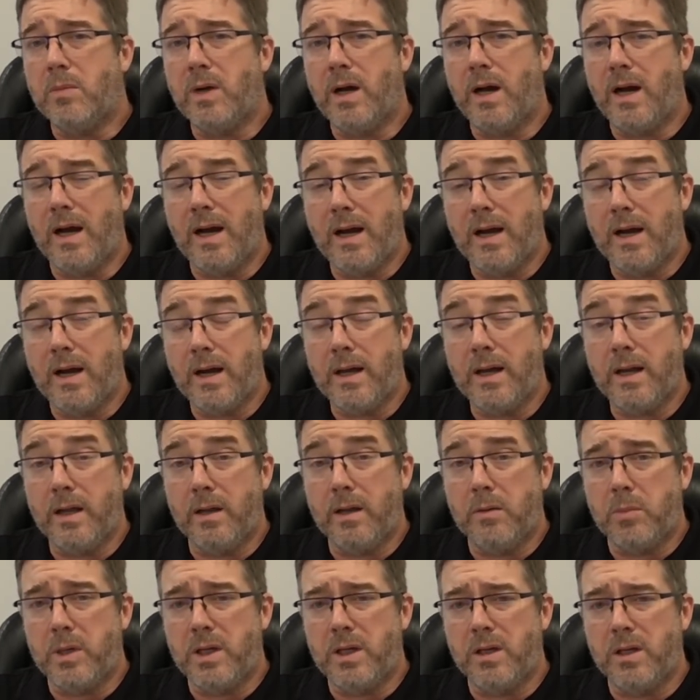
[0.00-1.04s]
I
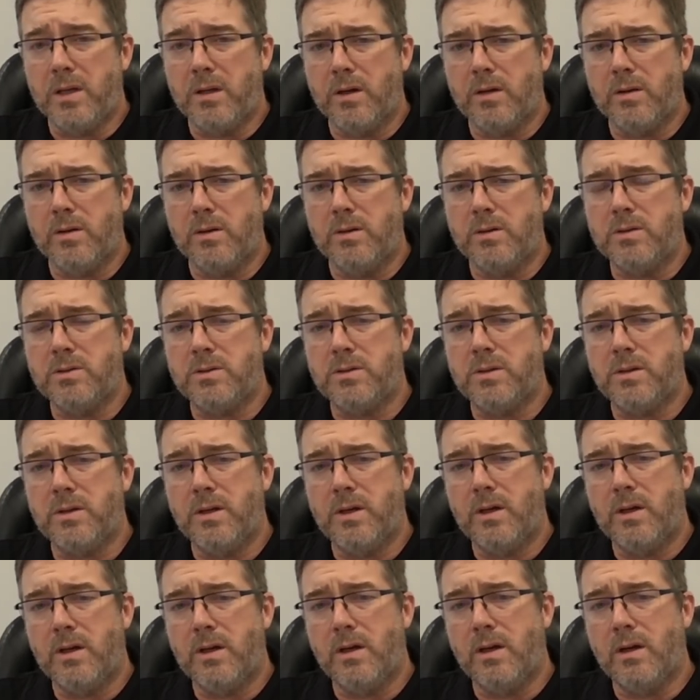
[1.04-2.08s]
and many others
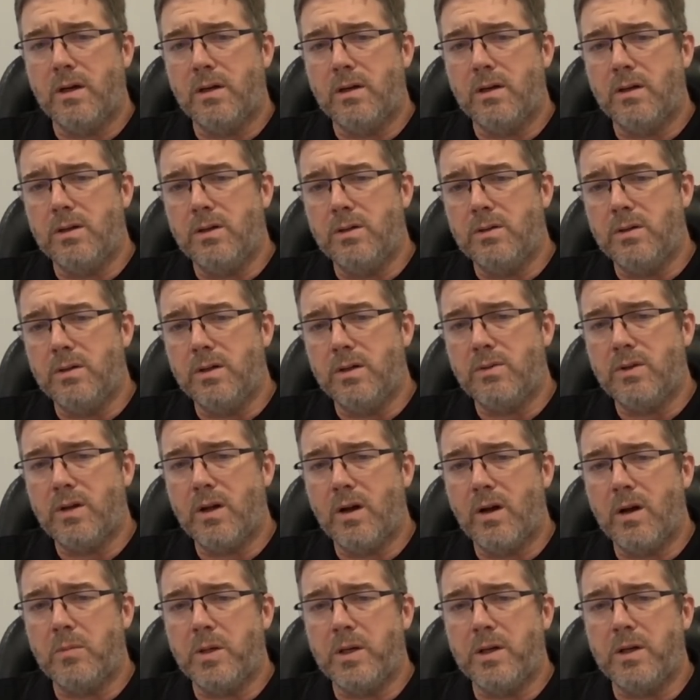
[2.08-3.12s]
who have
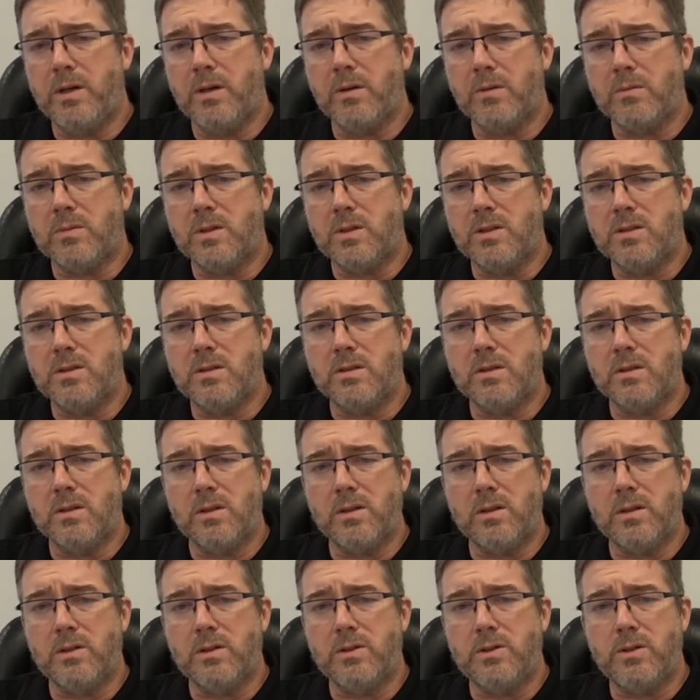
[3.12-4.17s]
commented on this in the
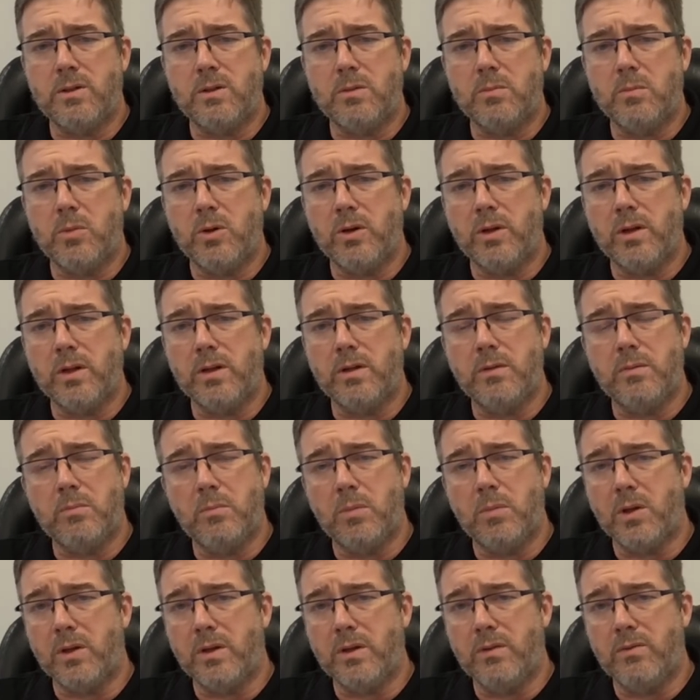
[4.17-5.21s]
literature
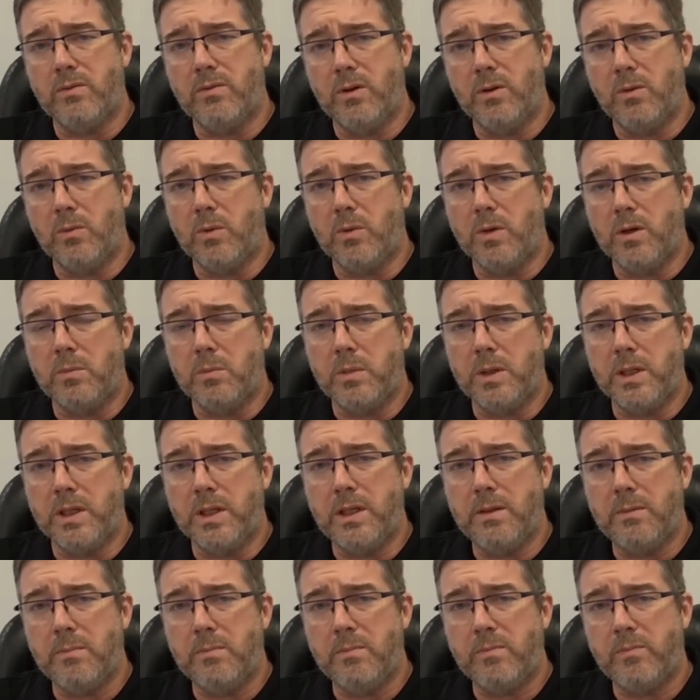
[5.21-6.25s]
believe there will be.
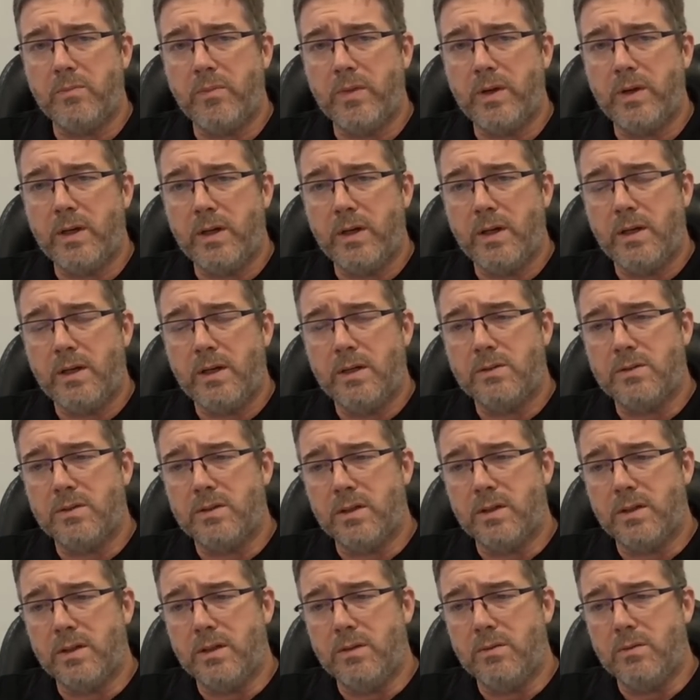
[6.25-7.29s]

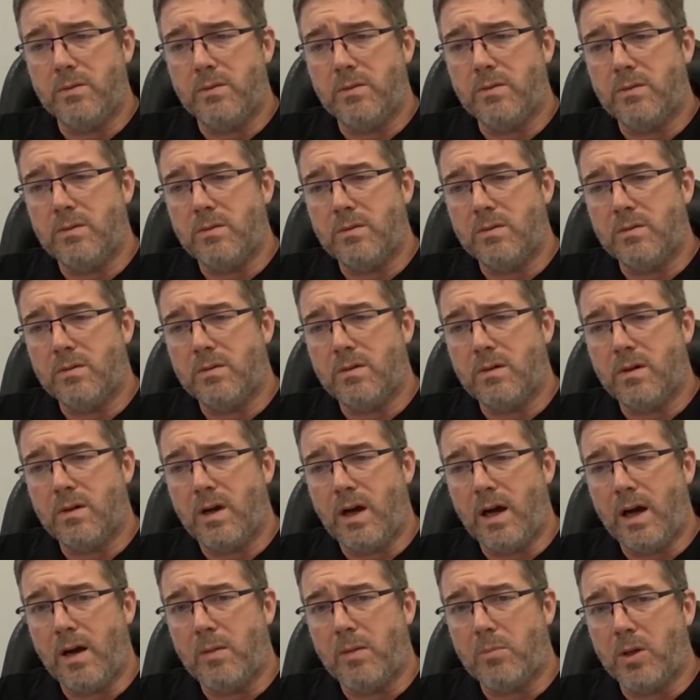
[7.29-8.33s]
See,
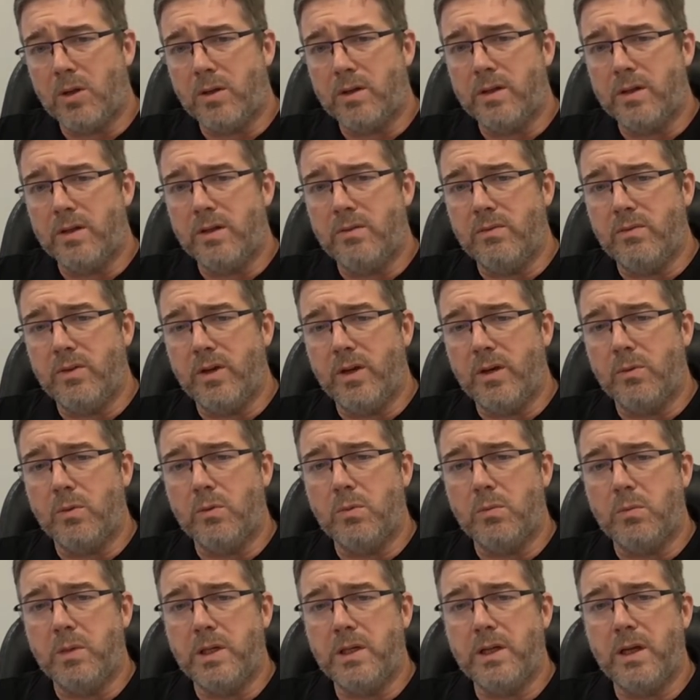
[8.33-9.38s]
I believe there will
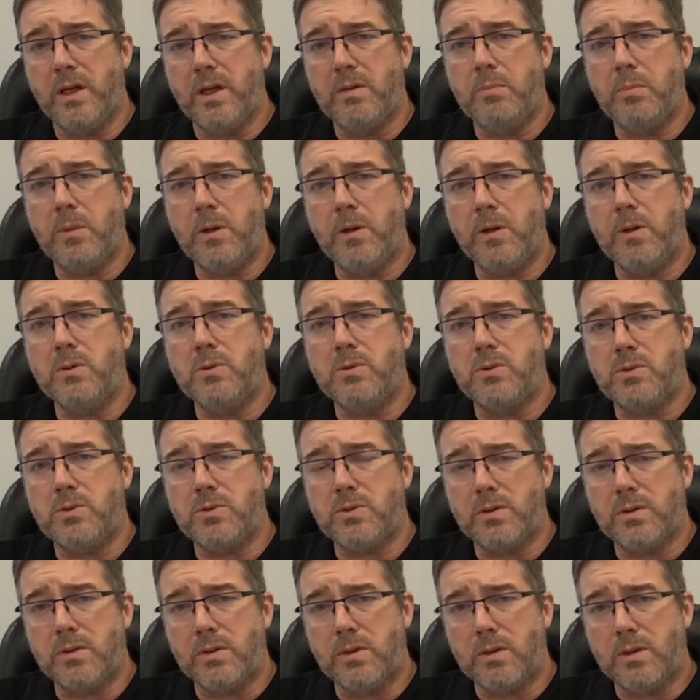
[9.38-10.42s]
be a
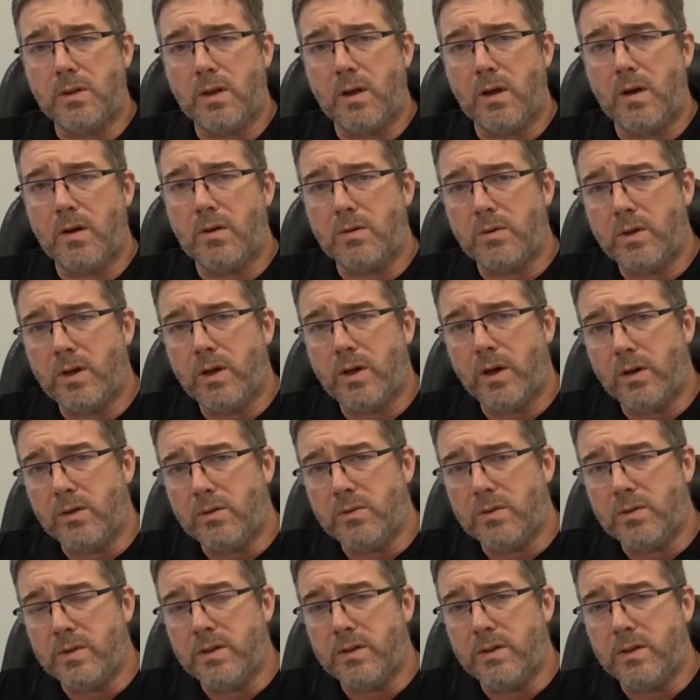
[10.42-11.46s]
post-long
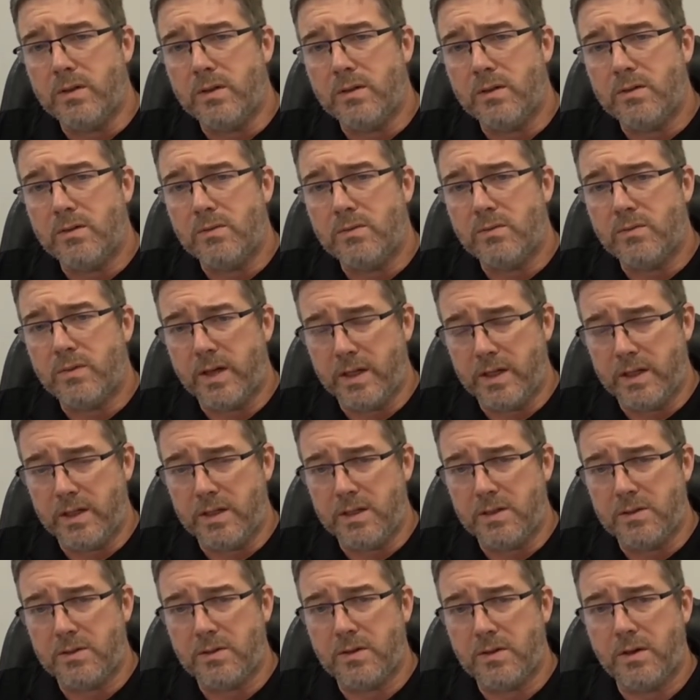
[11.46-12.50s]
COVID
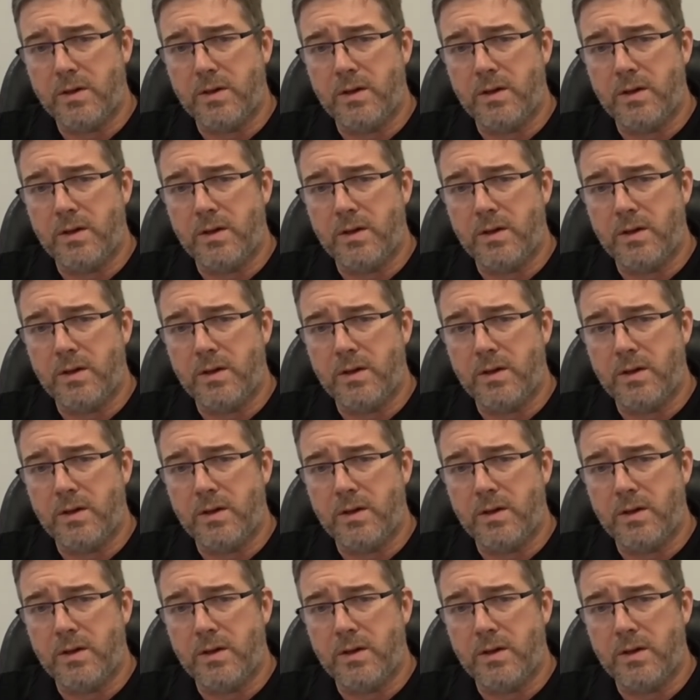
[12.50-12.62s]
phase